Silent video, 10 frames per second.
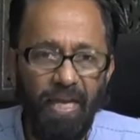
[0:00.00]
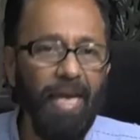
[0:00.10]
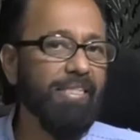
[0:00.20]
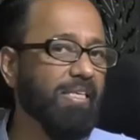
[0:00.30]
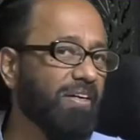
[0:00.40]

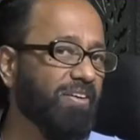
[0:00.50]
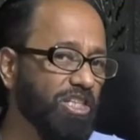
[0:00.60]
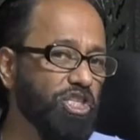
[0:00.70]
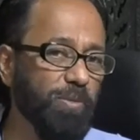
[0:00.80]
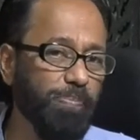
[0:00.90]
It's our
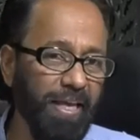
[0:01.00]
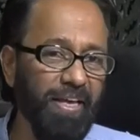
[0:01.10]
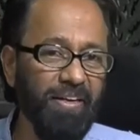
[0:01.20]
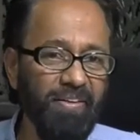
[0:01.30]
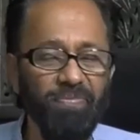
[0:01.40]
Ranji
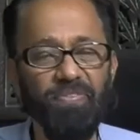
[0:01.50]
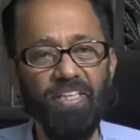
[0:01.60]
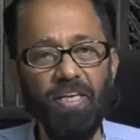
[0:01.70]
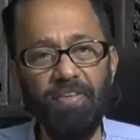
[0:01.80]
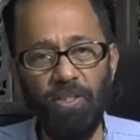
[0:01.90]
player
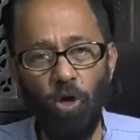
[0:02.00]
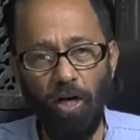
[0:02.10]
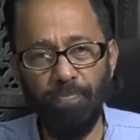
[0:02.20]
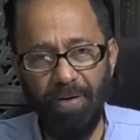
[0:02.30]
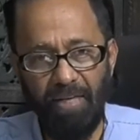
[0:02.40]
giving
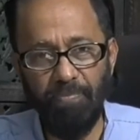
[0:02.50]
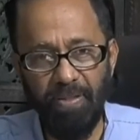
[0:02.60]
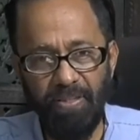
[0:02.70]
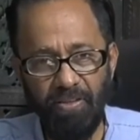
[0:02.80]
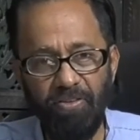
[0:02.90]
Don
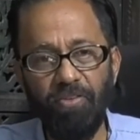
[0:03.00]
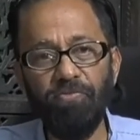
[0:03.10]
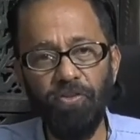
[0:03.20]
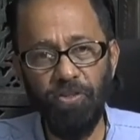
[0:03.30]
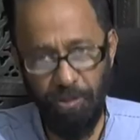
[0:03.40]
Bradman the run
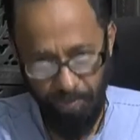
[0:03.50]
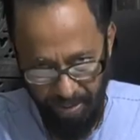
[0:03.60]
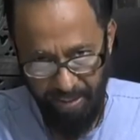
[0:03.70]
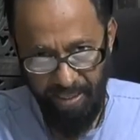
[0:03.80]
for his money.